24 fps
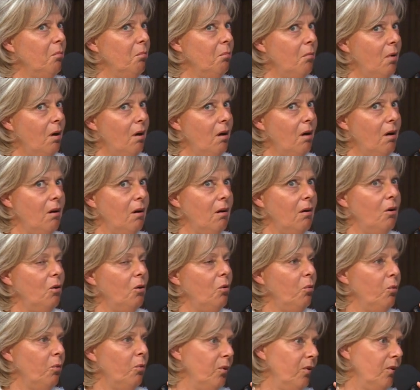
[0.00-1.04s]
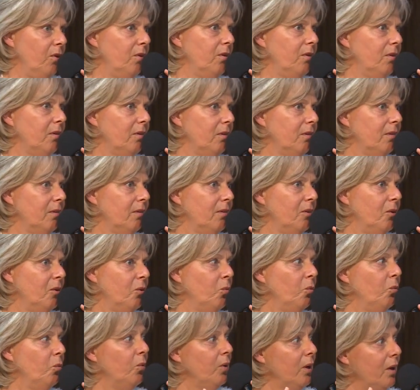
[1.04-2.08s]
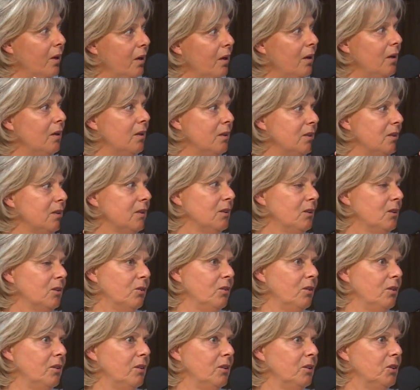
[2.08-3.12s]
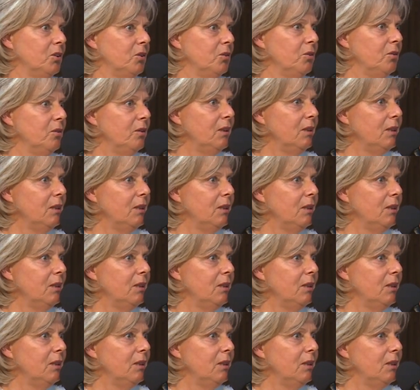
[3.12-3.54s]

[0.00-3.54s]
my word, where is this going to?"